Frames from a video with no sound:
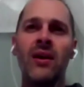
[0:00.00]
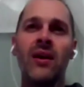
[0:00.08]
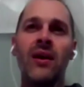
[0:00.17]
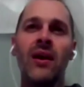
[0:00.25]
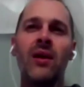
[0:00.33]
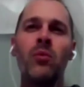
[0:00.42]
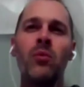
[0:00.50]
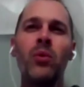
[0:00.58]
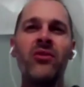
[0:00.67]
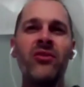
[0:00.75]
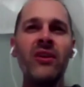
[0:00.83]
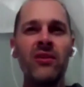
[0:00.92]
And we
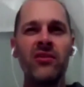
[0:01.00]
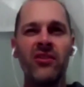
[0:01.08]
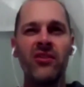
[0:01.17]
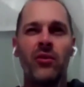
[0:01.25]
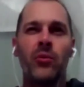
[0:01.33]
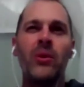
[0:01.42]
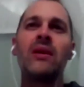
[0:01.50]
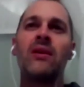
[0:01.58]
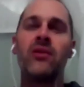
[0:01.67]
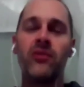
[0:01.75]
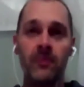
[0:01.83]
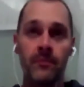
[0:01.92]
see this as a
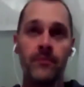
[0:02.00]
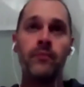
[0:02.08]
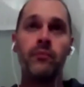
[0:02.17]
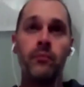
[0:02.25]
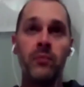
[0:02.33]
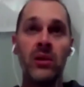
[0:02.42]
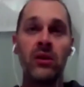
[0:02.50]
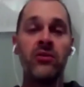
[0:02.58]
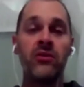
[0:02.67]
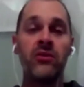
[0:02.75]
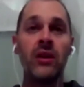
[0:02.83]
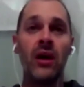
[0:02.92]
weakness, because
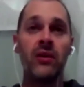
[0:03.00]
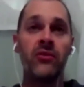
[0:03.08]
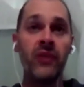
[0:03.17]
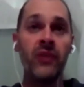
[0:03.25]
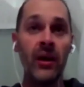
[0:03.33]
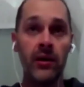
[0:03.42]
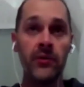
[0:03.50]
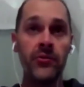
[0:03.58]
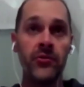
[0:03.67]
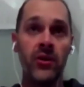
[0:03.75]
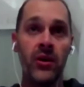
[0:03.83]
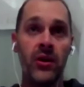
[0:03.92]
in
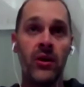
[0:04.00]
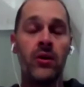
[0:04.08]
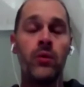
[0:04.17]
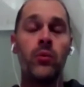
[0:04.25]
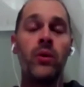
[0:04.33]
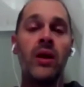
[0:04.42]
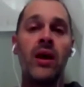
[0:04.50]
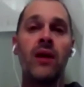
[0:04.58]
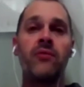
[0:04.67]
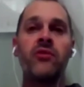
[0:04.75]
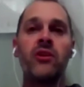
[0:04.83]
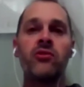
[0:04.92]
ourselves, we have
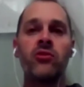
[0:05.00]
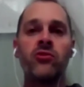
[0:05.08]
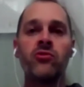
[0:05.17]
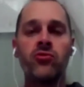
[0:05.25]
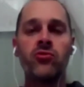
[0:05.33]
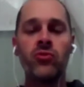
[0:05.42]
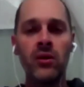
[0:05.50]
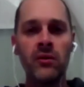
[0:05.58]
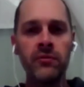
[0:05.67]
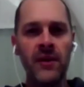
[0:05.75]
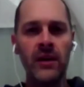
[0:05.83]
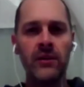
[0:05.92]
such a strong
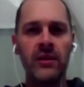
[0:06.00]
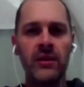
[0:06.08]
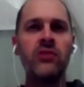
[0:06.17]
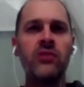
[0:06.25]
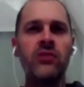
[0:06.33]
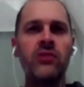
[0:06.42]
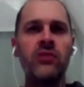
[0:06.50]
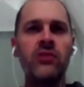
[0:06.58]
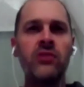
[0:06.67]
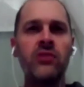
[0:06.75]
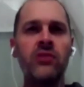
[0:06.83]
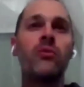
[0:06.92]
foundation in
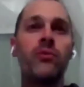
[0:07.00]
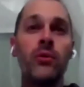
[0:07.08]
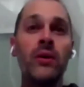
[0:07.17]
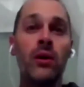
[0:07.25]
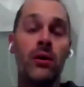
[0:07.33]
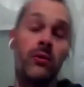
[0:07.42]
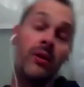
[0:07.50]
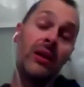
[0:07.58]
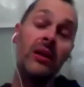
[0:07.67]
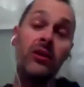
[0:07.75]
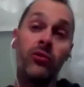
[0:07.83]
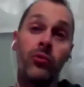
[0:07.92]
terms of who we are. At
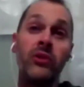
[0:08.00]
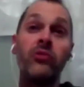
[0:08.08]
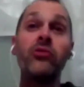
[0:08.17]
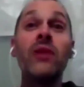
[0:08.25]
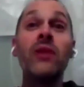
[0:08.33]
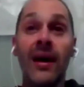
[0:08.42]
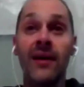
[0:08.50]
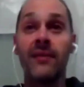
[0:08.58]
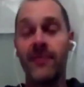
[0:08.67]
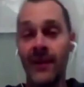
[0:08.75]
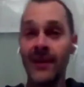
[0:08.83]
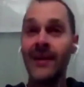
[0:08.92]
least we should have,
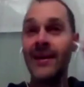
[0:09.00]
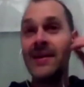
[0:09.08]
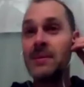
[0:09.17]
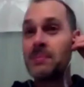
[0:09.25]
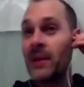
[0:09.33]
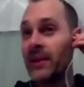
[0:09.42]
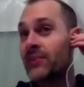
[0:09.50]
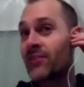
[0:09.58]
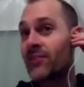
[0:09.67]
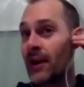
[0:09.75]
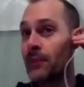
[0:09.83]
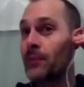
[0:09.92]
by the
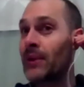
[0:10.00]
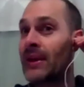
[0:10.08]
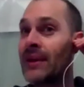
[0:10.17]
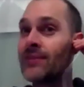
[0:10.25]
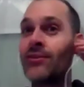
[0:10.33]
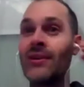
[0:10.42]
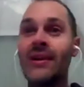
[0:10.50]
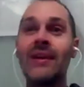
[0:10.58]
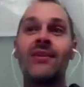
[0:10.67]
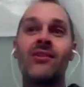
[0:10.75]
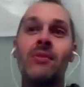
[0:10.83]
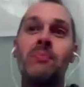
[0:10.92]
time we get to
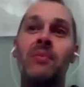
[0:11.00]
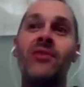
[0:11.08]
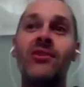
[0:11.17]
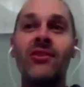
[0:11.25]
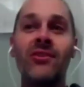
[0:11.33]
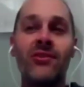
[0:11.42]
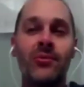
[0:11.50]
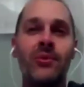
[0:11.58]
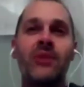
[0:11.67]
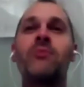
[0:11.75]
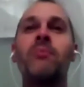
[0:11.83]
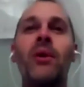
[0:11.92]
leadership positions,
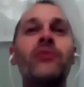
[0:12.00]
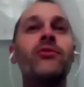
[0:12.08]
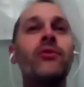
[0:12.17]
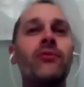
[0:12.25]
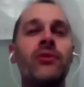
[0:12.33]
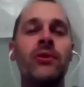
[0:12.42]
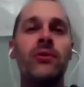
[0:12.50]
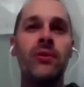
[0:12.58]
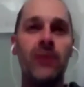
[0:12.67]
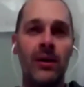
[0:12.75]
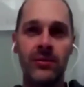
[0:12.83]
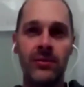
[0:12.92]
which most of you who
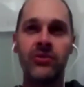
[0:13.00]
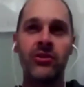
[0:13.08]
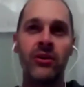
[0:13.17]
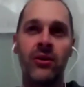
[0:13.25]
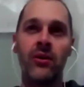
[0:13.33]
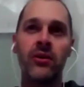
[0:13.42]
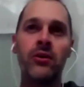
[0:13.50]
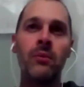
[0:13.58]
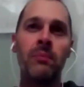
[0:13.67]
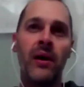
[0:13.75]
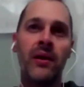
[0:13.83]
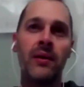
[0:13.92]
are watching are occupying.